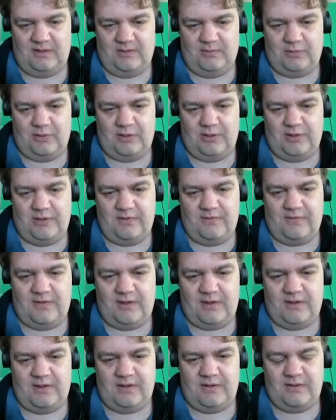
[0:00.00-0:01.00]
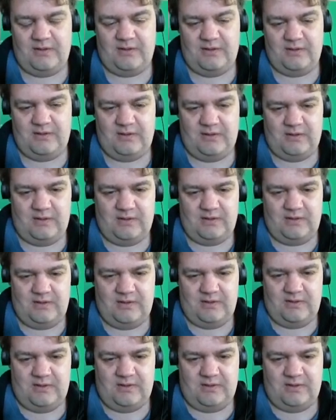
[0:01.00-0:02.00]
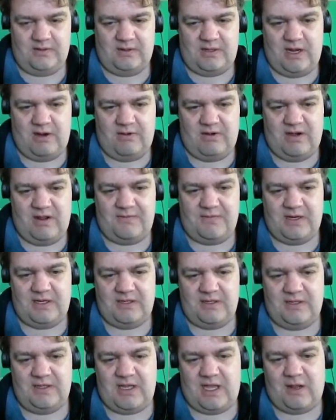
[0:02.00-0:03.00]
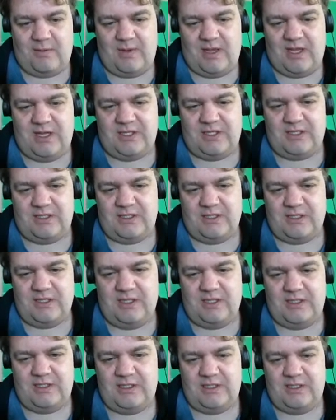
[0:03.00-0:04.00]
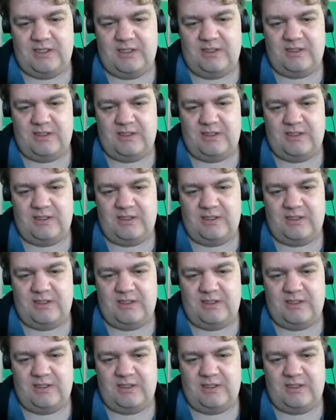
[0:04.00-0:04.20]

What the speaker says: Put a lot of care and effort into the animations in this.